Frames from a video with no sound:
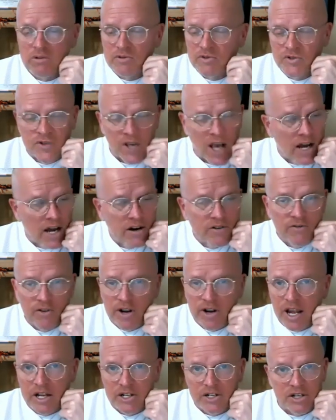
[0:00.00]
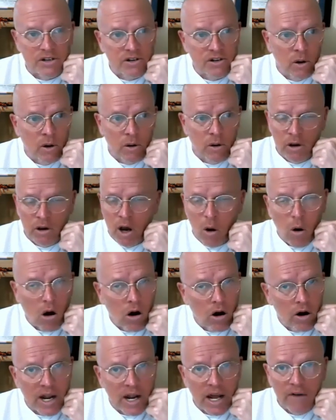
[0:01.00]
sign a free agent, go, go,
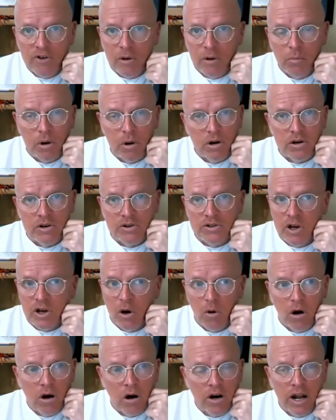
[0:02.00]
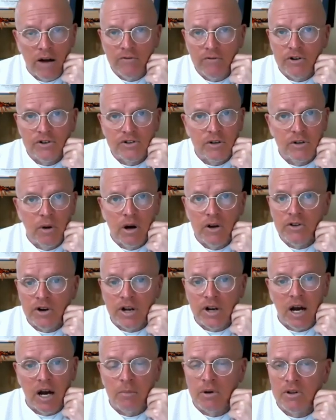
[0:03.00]
hard after Burnes, go hard after some other
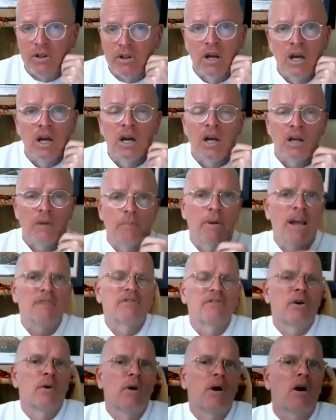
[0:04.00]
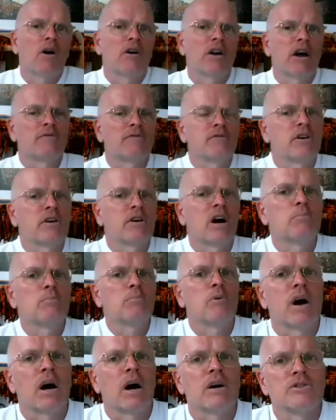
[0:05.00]
guy, but you may have to go hard after a
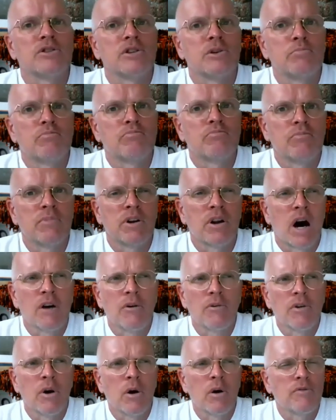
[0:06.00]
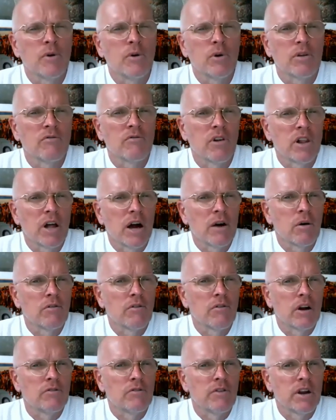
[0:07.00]
couple guys. You you know I don't know if you can rely on
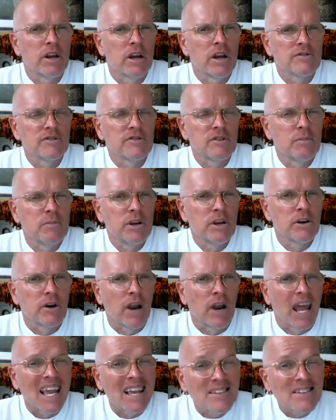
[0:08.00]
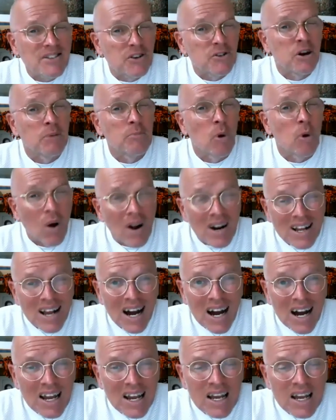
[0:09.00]
Rodriguez to be your ace, your number one
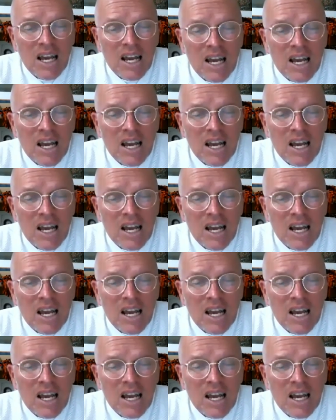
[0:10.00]
guy.